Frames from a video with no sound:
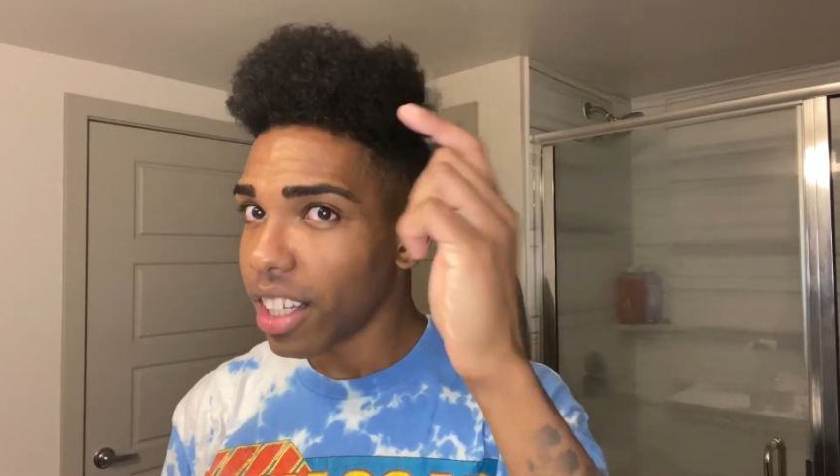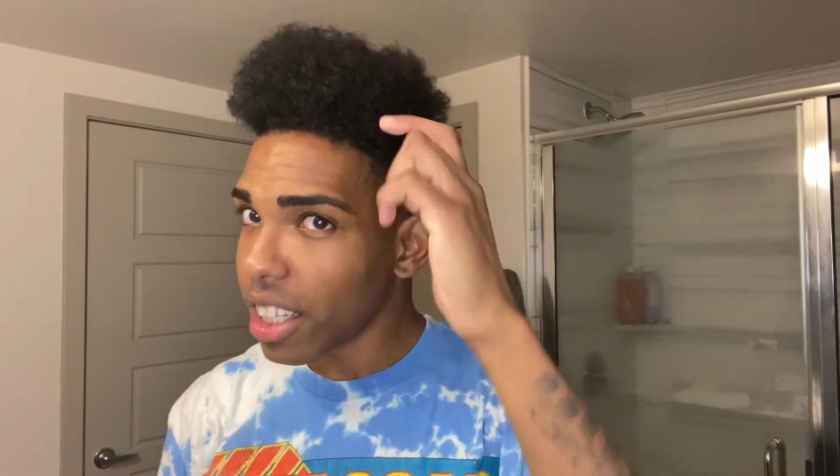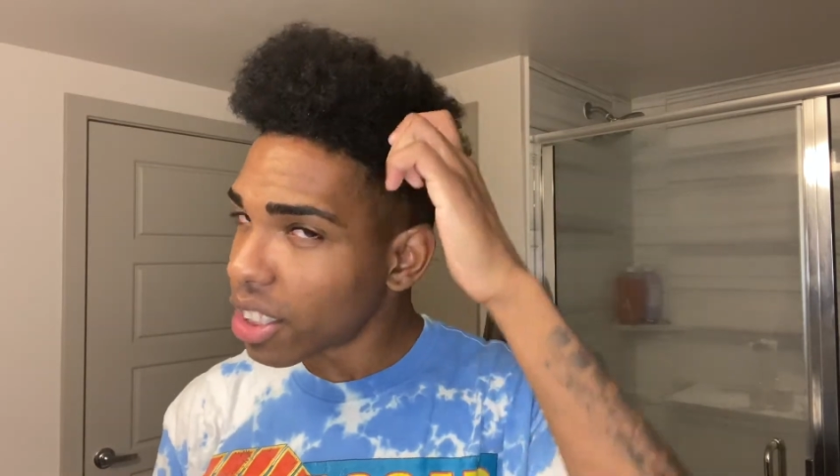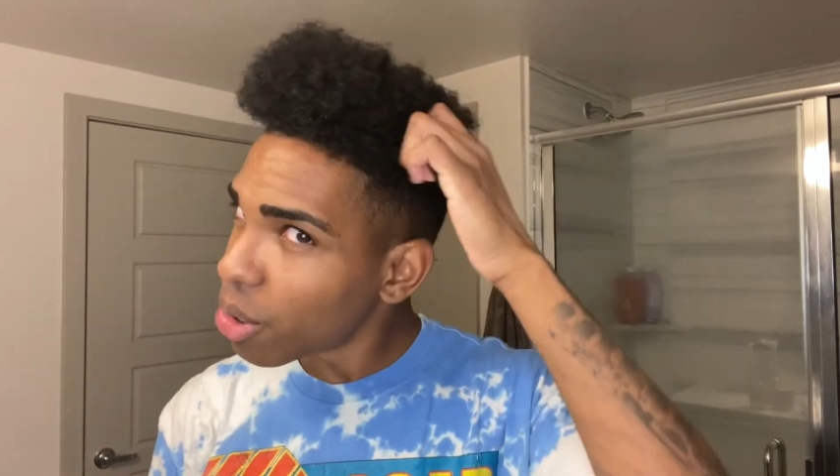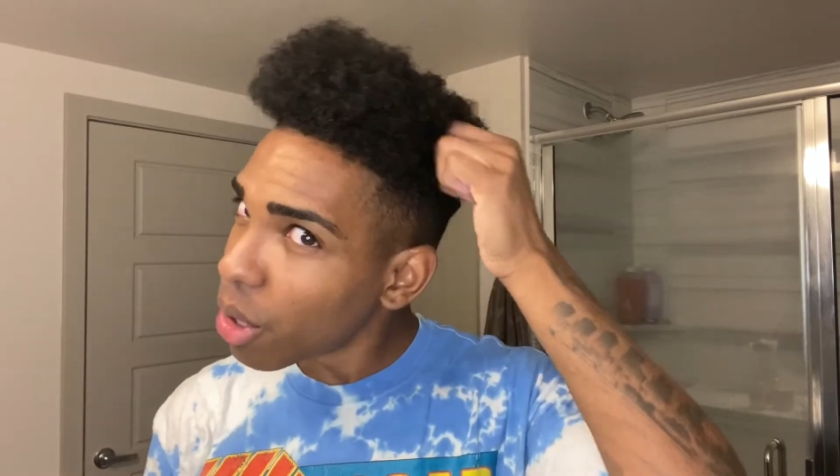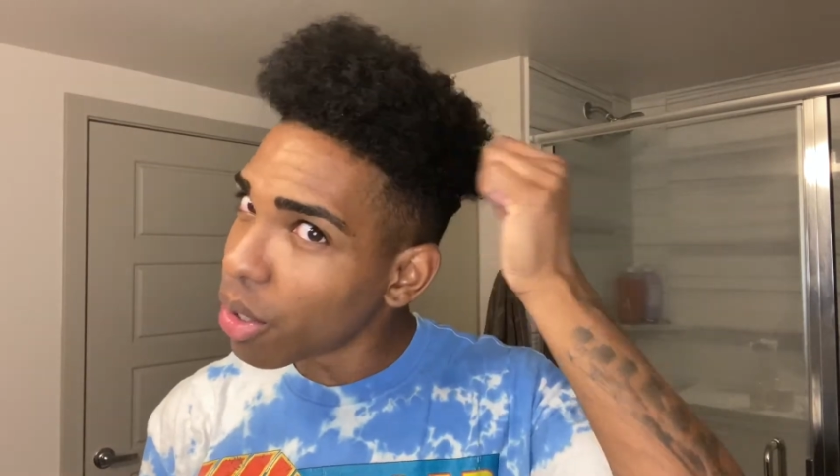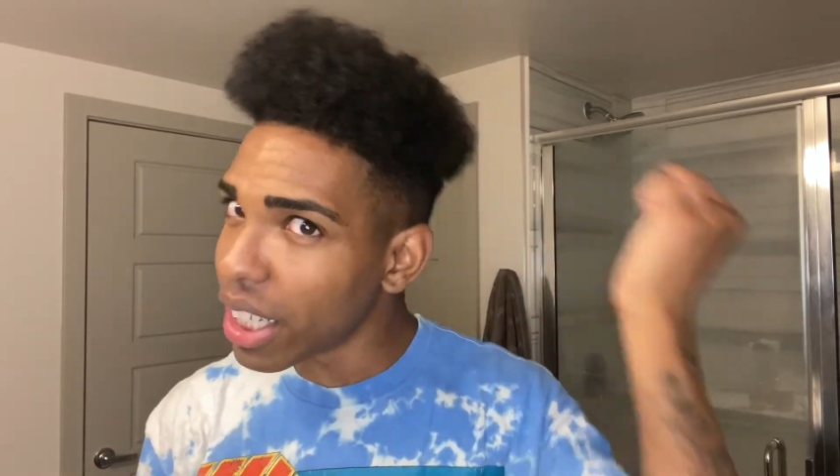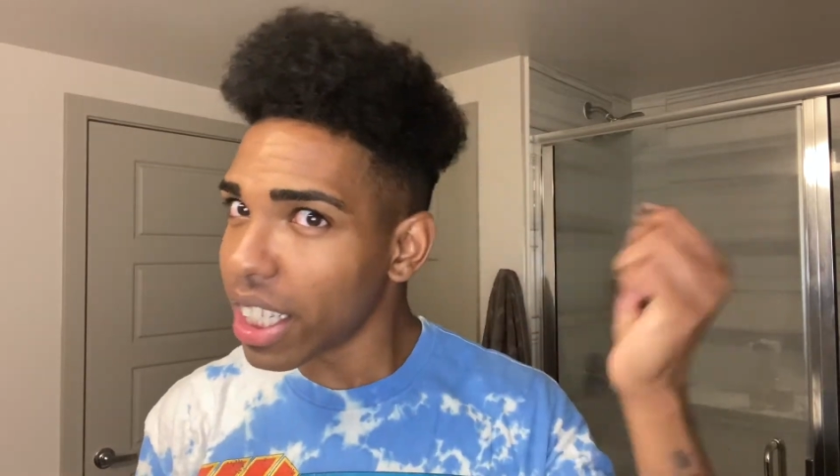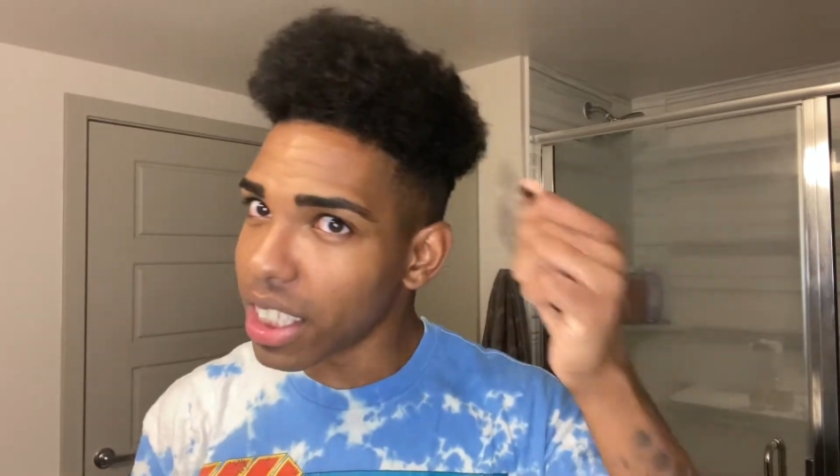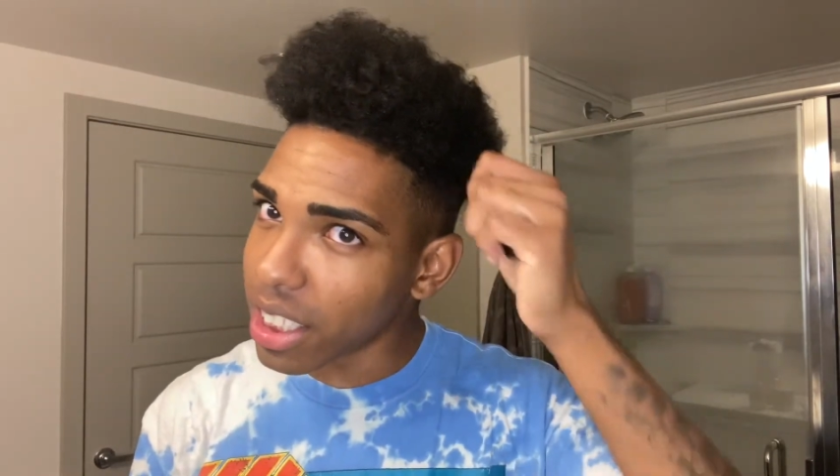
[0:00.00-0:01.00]
it's real
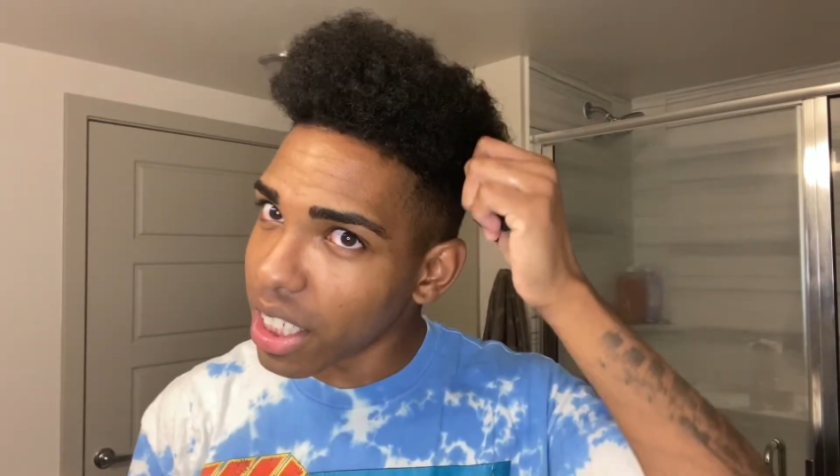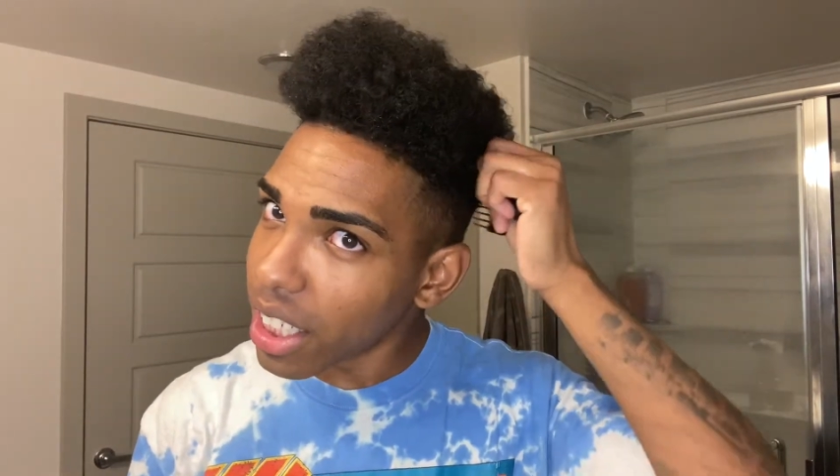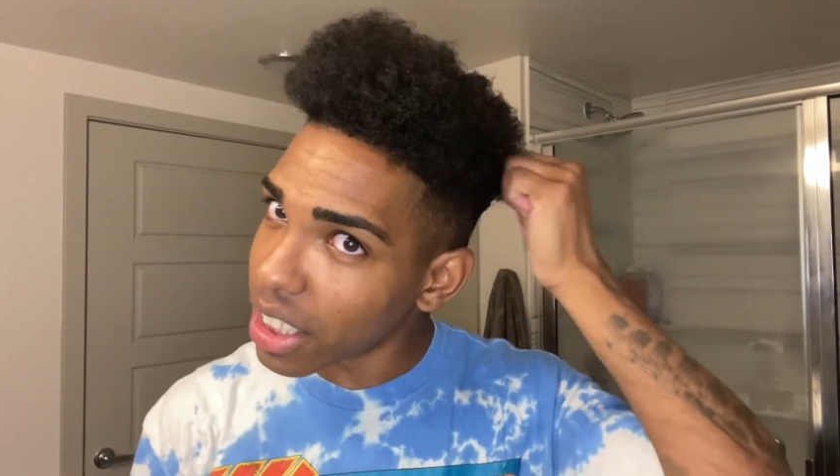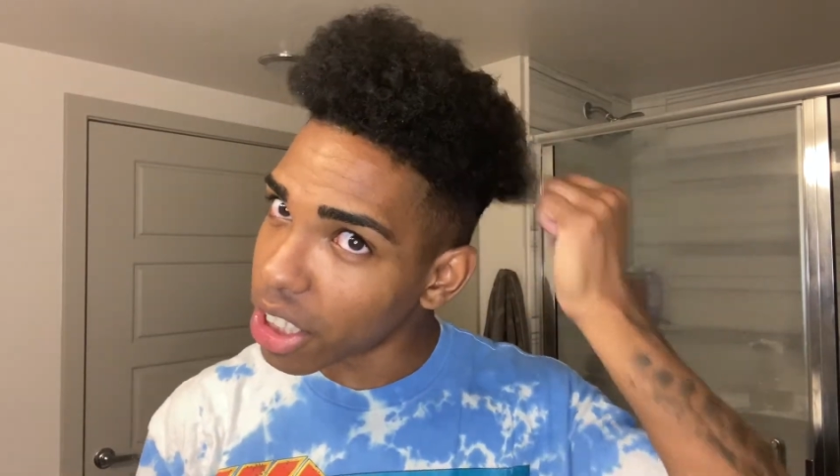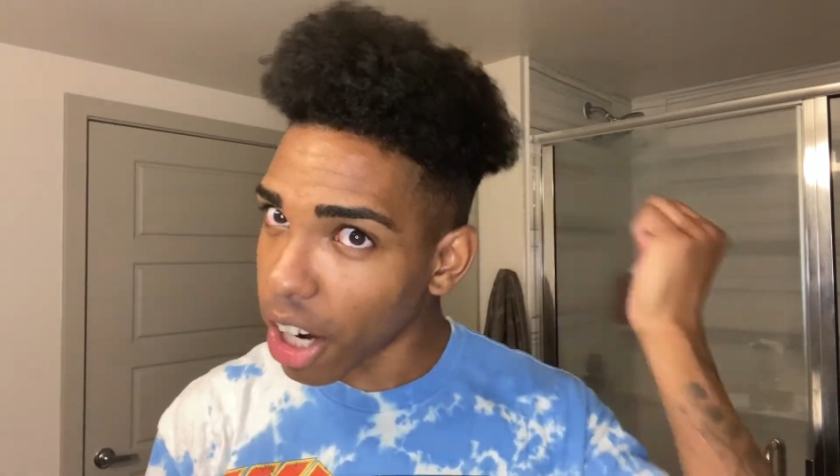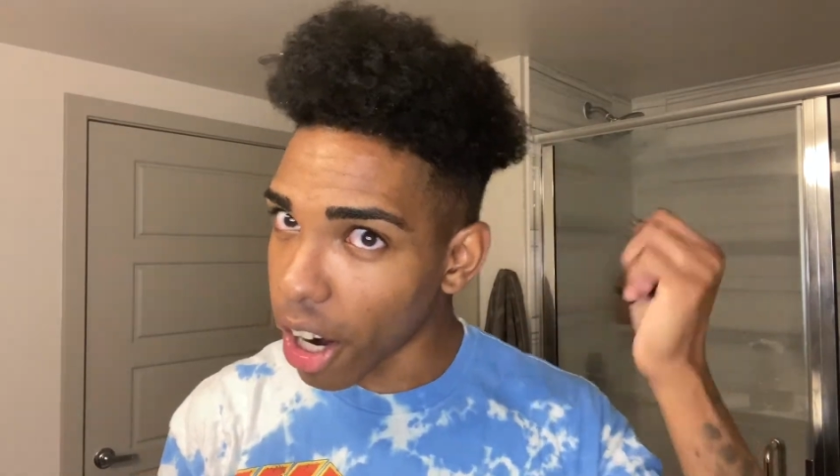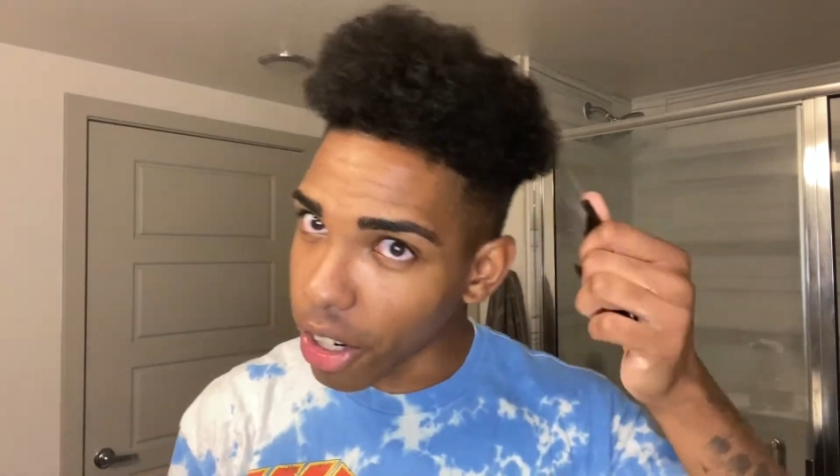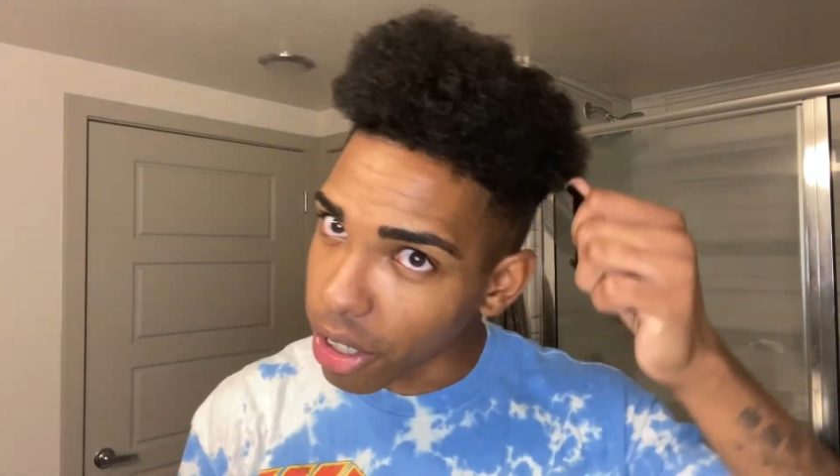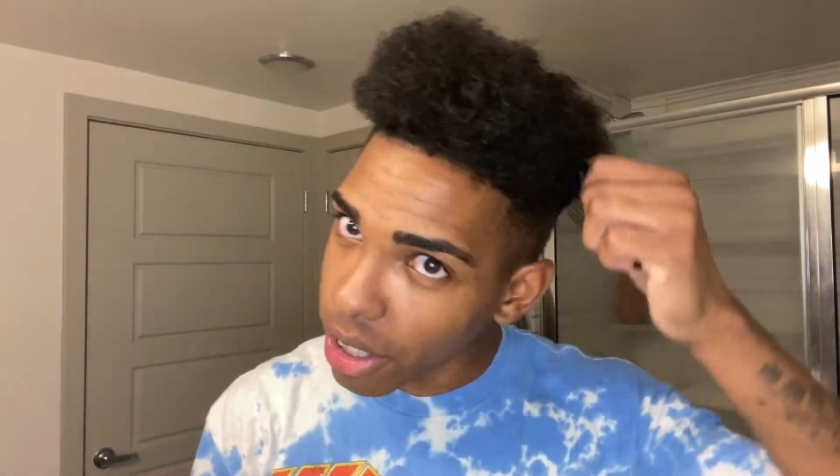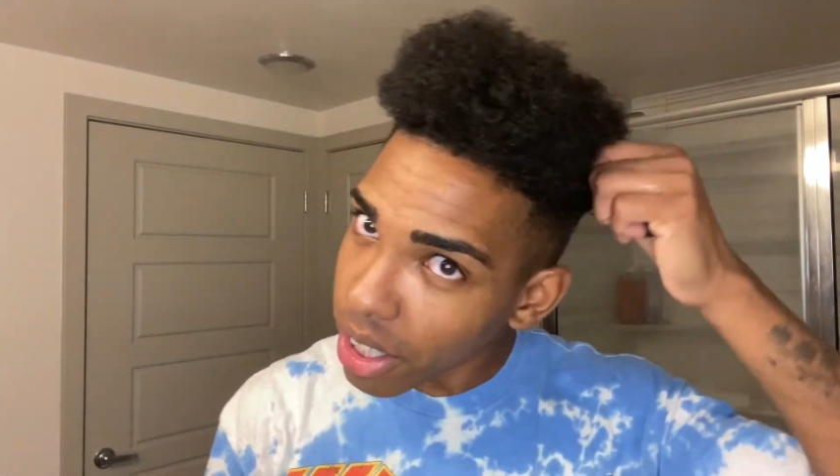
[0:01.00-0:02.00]
easy. It doesn't
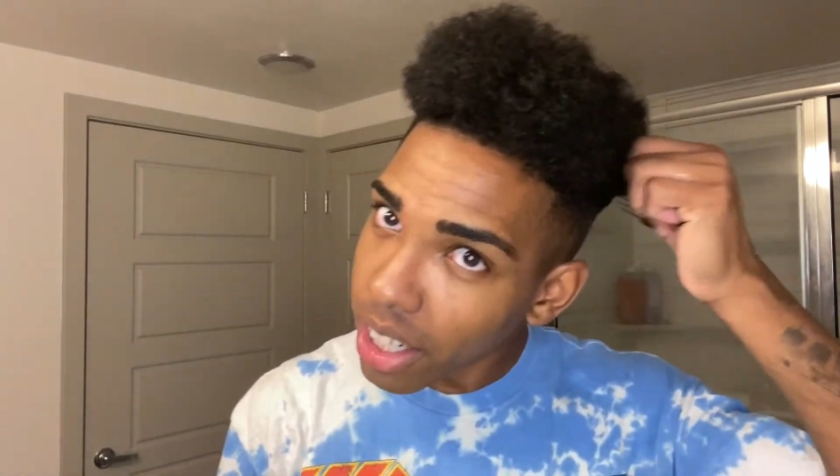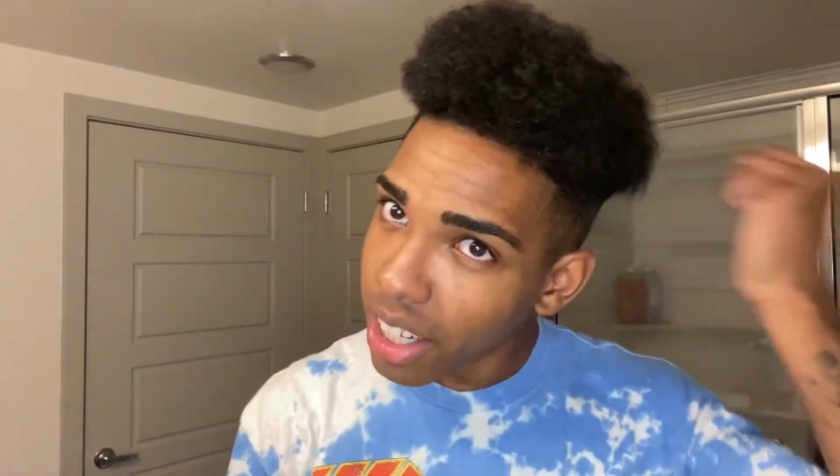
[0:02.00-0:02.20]
hurt.